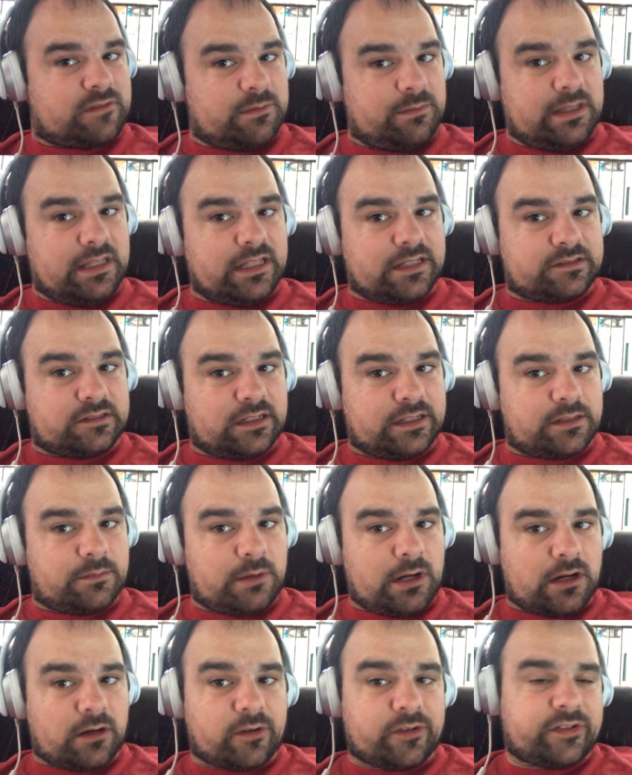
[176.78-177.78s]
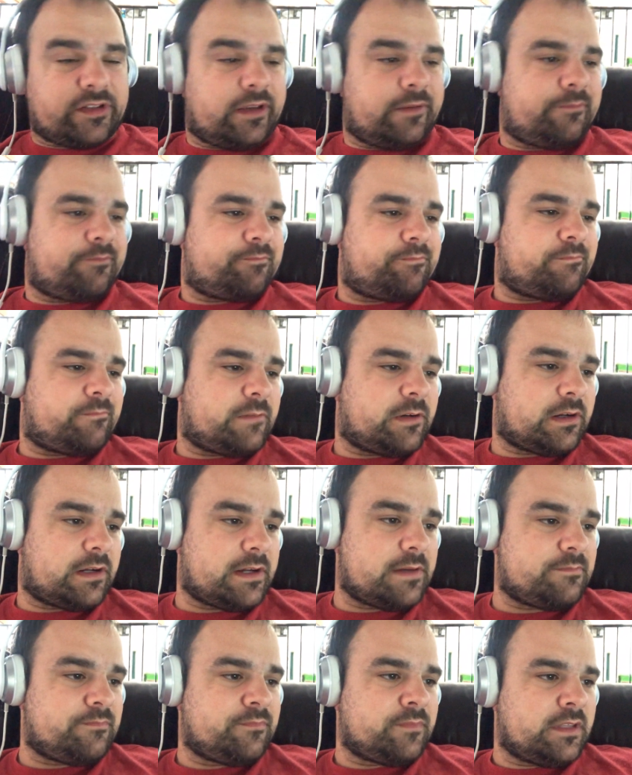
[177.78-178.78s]
me, that's not democracy, all right?
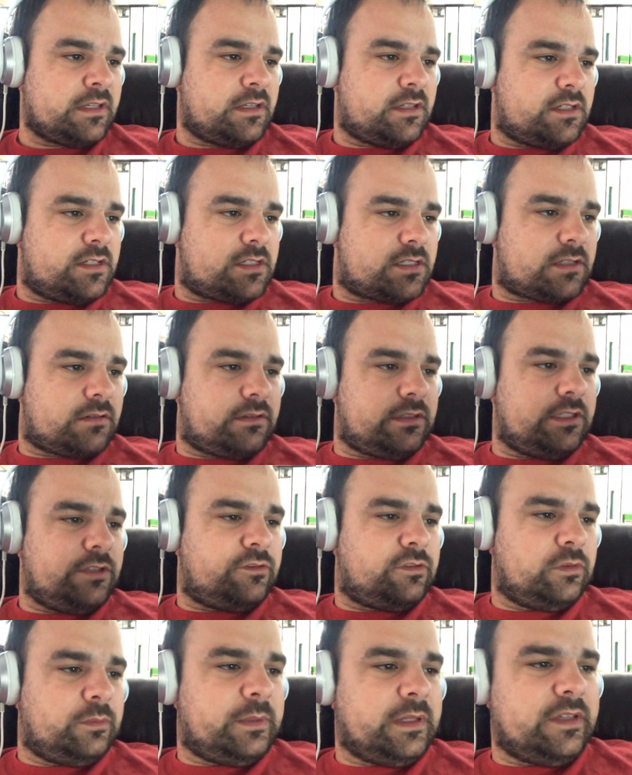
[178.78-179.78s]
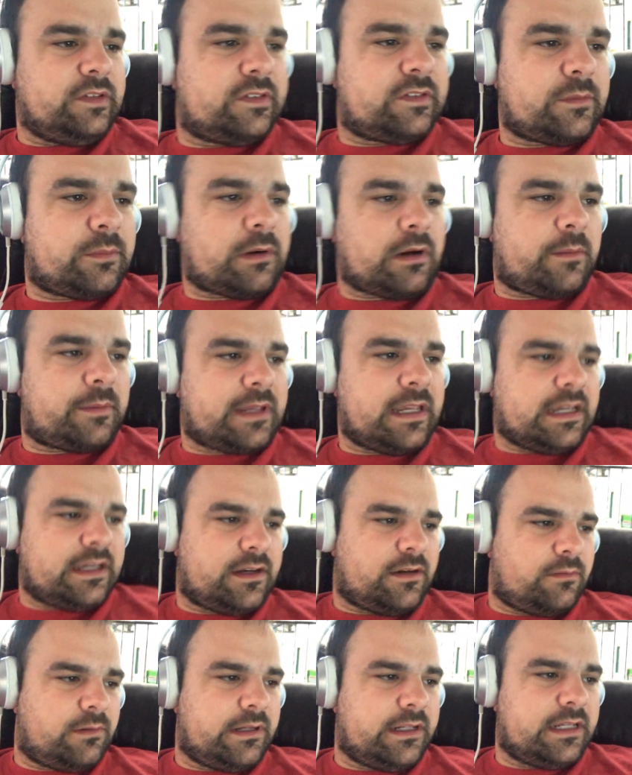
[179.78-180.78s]
So in these two pieces of propaganda
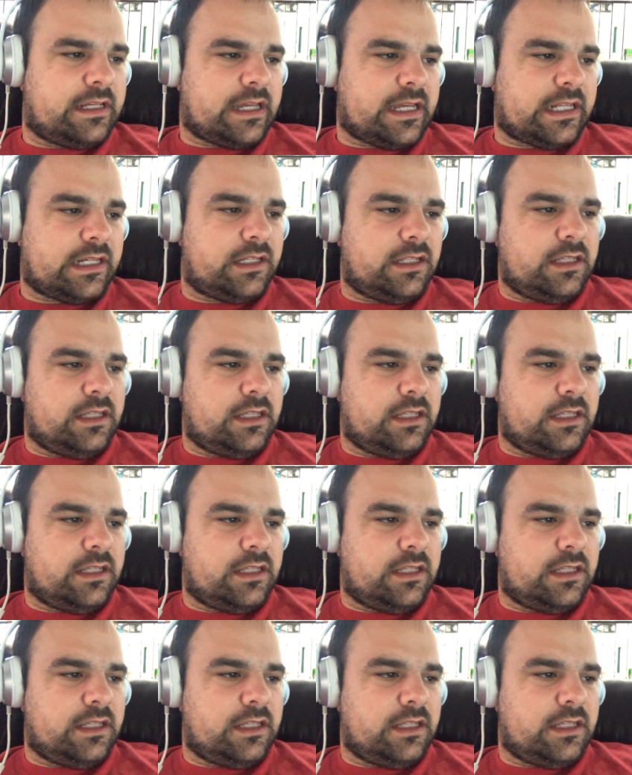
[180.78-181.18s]
where you got